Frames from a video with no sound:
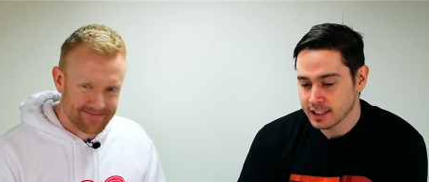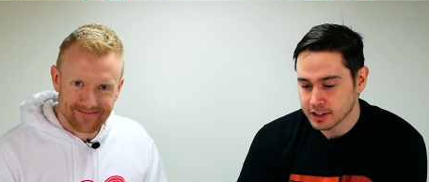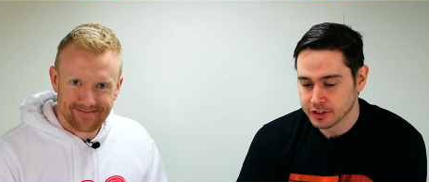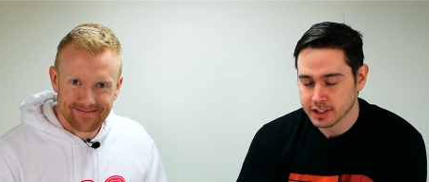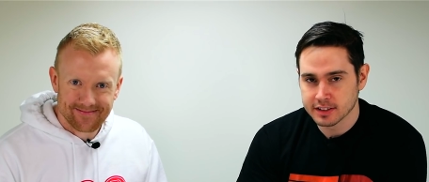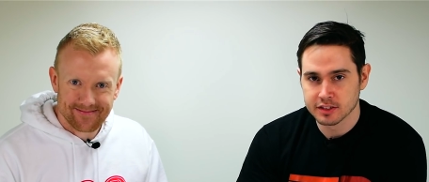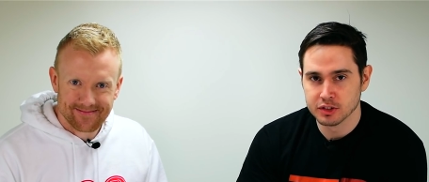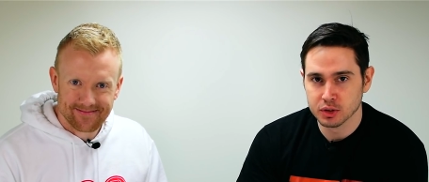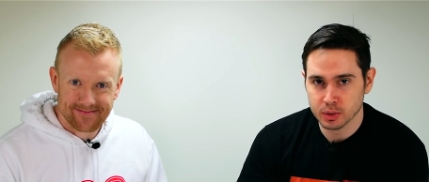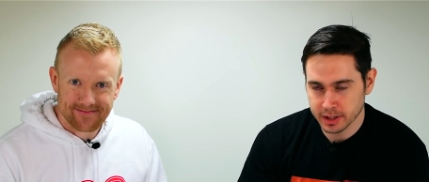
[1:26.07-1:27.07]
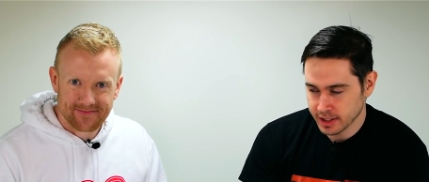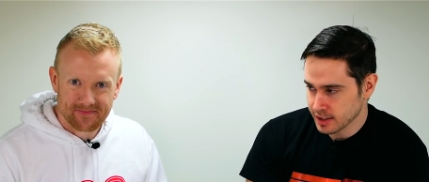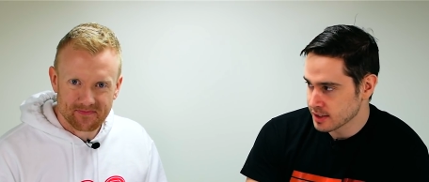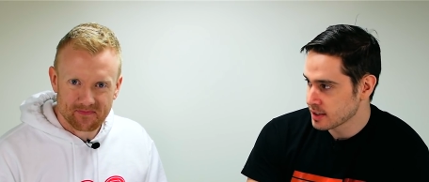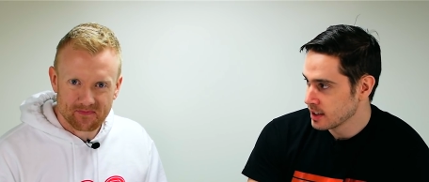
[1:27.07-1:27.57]
Speaker 1: to either need to do
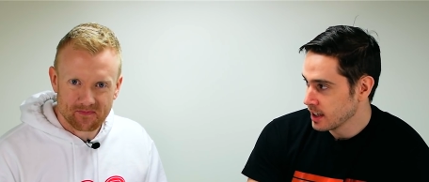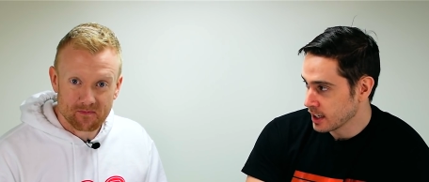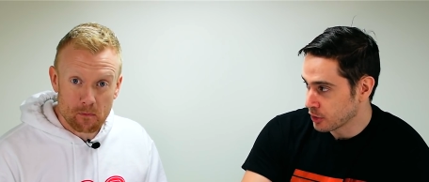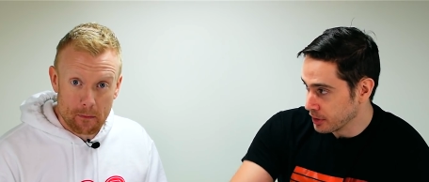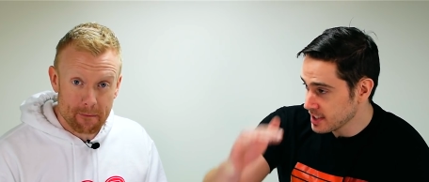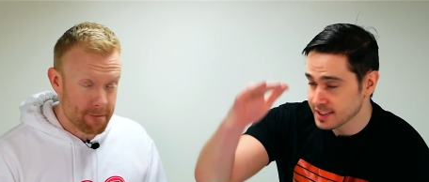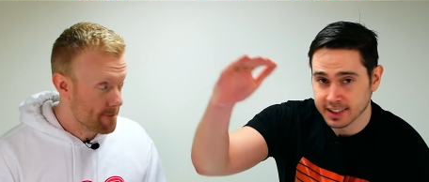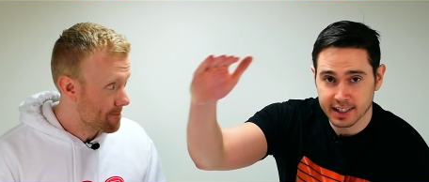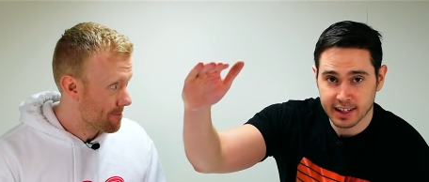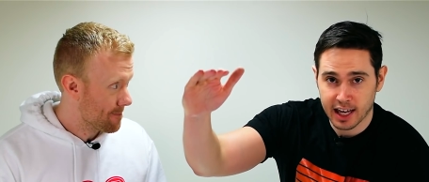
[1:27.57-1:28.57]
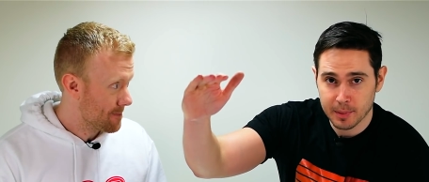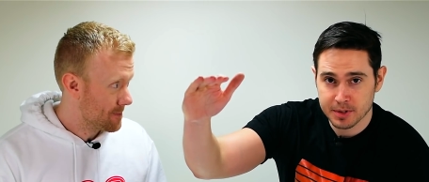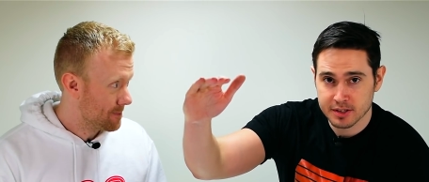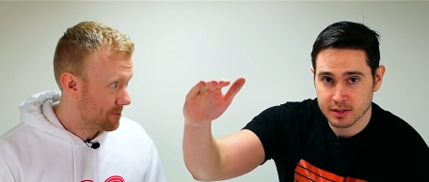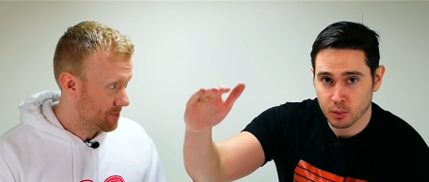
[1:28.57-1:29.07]
is increase the data
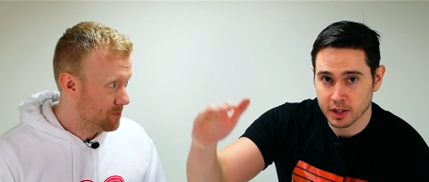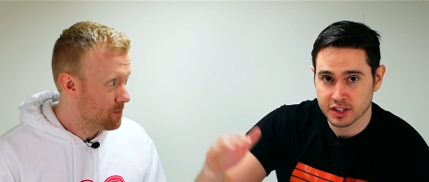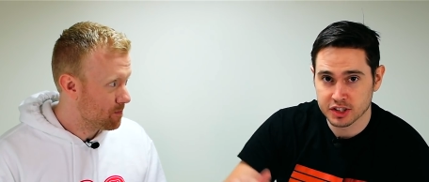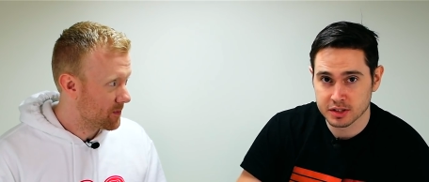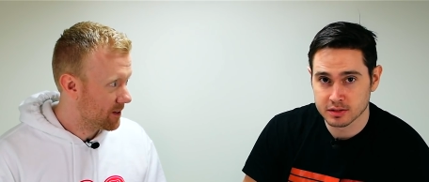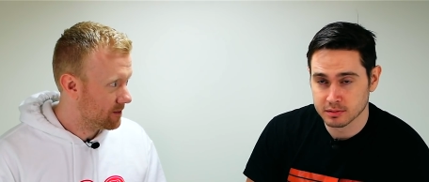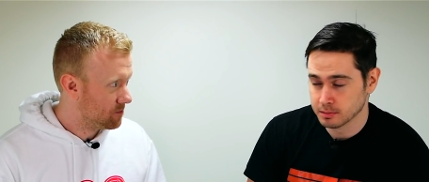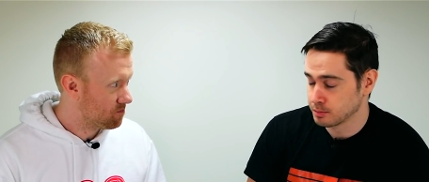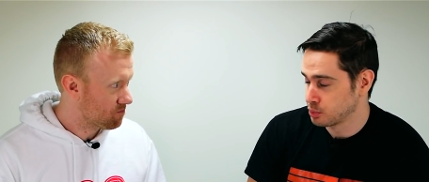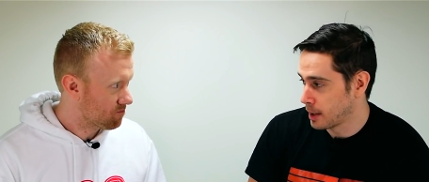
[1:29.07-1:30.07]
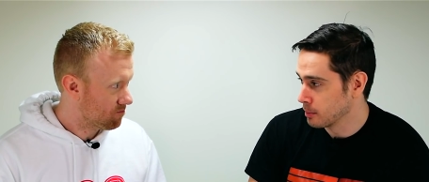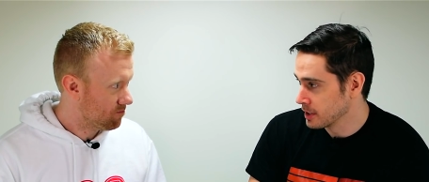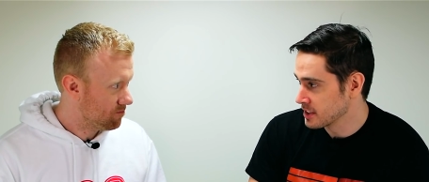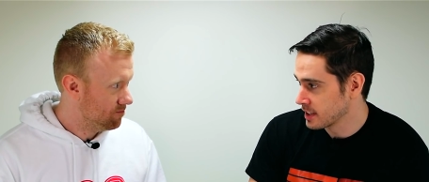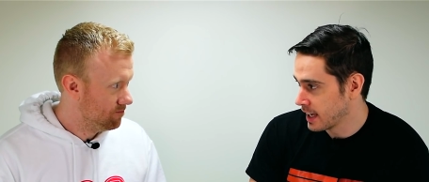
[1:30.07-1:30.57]
caps, which probably is going